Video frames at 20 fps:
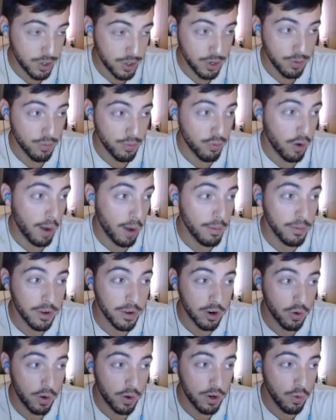You probably
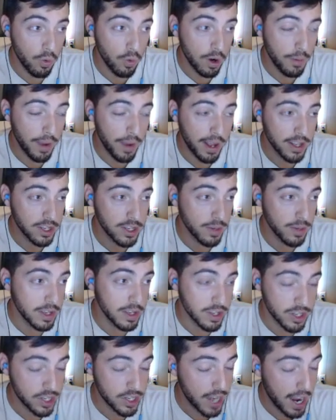are going to want to ban some of
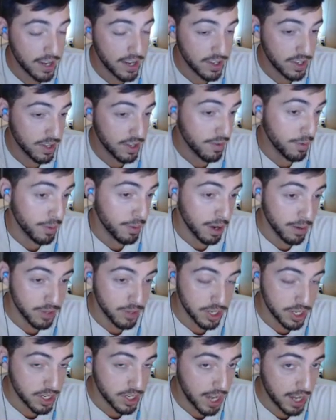these assassins if it becomes
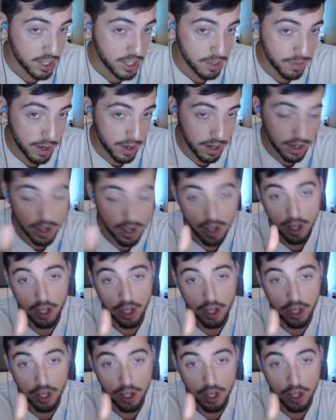an assassin meta.